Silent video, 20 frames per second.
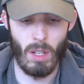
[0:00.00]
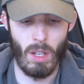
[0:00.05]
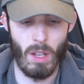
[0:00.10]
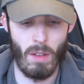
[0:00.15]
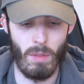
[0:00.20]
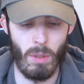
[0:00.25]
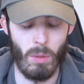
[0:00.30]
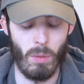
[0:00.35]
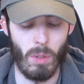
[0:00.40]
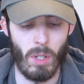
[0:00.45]

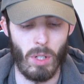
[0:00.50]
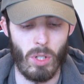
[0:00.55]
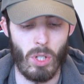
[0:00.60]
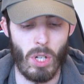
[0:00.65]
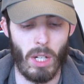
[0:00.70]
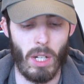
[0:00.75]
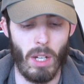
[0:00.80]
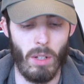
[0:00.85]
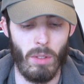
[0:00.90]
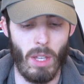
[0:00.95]
if you want to
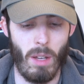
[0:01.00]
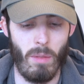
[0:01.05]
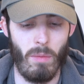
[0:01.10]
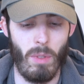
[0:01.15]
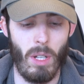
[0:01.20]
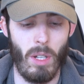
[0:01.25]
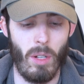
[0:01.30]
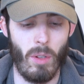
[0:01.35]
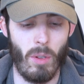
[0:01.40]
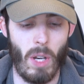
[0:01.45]
check out that
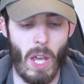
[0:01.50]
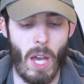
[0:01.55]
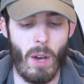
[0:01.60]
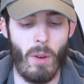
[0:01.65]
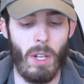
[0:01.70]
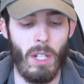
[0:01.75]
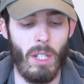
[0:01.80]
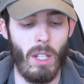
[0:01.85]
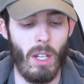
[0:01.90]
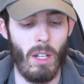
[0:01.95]
video on
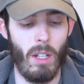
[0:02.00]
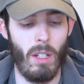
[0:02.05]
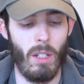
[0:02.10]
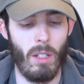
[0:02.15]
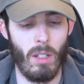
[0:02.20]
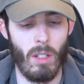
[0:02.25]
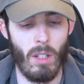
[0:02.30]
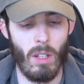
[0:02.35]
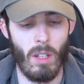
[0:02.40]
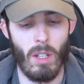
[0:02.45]
how I did it,
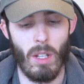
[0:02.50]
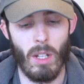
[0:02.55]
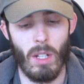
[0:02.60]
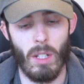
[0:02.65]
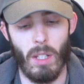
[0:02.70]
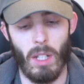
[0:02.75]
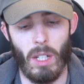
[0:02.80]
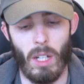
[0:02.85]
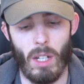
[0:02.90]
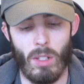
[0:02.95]

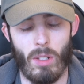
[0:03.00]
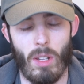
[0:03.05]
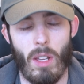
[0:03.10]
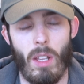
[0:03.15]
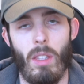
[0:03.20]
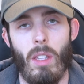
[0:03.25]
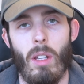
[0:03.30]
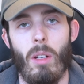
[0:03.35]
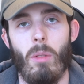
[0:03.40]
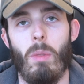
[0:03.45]
like I
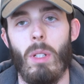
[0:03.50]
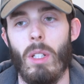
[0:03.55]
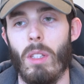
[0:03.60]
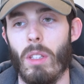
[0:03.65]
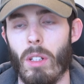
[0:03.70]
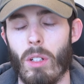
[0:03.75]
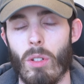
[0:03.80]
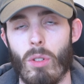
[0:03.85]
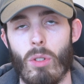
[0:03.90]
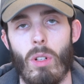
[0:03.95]
said, that'll be in
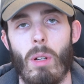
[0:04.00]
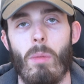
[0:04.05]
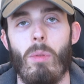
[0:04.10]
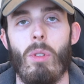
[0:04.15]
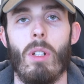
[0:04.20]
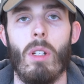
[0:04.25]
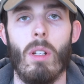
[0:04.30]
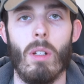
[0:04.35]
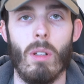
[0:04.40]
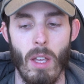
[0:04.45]
the
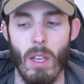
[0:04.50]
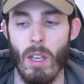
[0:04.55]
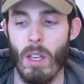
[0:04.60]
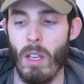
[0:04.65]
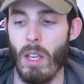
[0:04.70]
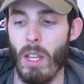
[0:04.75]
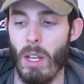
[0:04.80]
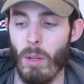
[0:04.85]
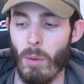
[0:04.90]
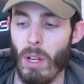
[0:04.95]
description.
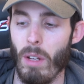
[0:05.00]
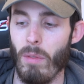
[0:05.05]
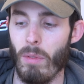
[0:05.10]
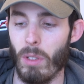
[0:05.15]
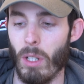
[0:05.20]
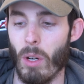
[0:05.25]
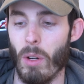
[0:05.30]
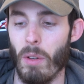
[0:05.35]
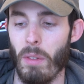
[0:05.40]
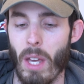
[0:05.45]
Anyway, if you're
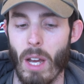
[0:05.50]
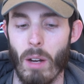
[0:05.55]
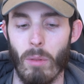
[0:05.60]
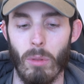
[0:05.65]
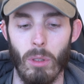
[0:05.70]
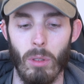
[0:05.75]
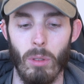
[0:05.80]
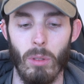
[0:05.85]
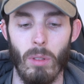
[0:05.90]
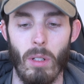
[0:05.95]
going that
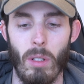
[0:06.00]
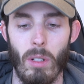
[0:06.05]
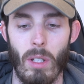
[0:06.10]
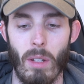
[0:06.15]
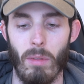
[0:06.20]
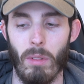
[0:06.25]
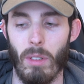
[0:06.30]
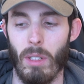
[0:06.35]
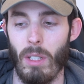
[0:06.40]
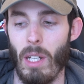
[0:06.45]
route,
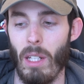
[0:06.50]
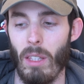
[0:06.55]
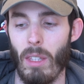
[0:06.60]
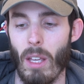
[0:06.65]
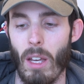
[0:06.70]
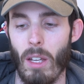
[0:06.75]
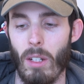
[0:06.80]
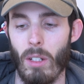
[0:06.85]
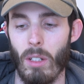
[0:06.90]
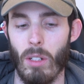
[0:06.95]
definitely take
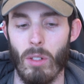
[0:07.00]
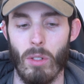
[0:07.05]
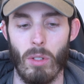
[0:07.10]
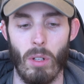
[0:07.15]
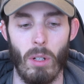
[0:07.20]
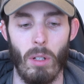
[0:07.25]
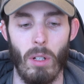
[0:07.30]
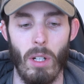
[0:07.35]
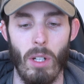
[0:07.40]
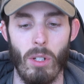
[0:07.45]
that into
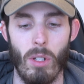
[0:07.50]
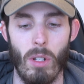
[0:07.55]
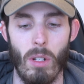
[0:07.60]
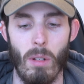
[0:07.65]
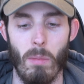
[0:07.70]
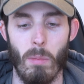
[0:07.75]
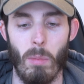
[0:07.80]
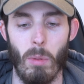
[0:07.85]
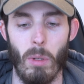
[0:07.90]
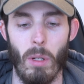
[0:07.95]

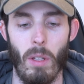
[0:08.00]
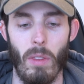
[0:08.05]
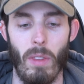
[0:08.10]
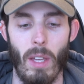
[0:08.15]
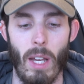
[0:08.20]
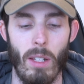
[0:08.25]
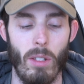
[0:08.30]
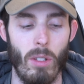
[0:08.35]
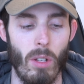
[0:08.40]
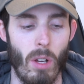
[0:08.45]
consideration, but
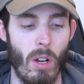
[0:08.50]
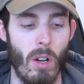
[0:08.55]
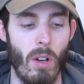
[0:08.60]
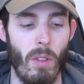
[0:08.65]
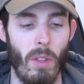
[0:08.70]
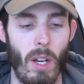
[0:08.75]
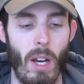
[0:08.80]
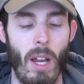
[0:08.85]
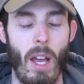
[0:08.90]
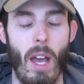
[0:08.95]
that's all
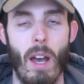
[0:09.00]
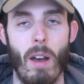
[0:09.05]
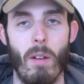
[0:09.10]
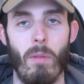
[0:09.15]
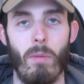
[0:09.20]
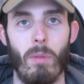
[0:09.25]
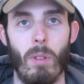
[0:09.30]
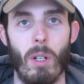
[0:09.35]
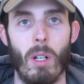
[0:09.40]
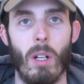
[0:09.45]
that I
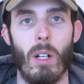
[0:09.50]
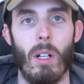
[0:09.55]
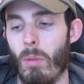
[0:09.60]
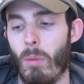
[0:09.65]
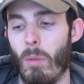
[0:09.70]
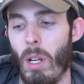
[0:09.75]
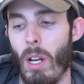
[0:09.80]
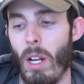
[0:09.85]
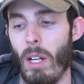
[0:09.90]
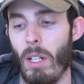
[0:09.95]
have for
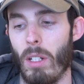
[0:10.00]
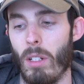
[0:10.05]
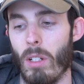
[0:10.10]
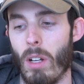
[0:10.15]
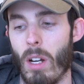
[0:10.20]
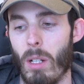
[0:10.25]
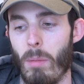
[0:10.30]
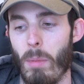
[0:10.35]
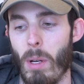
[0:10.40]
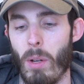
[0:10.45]
what I can
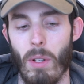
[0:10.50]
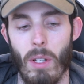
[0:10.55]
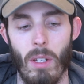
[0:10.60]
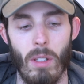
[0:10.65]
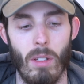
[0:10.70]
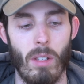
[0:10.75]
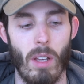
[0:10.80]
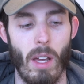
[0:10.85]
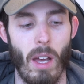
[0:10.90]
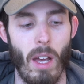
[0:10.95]
talk about
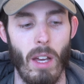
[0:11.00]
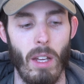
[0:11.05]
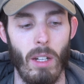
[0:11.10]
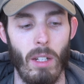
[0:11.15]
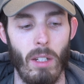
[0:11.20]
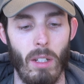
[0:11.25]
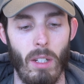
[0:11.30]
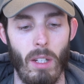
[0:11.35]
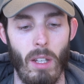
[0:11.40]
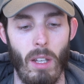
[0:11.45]

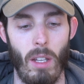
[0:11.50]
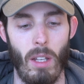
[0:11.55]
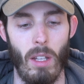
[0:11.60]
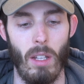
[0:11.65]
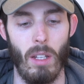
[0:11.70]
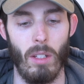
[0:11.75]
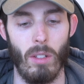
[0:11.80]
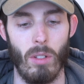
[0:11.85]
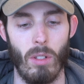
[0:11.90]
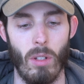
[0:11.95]
inside.
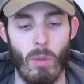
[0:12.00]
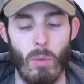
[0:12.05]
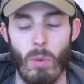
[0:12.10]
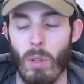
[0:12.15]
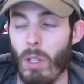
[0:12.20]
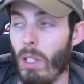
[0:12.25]
And so we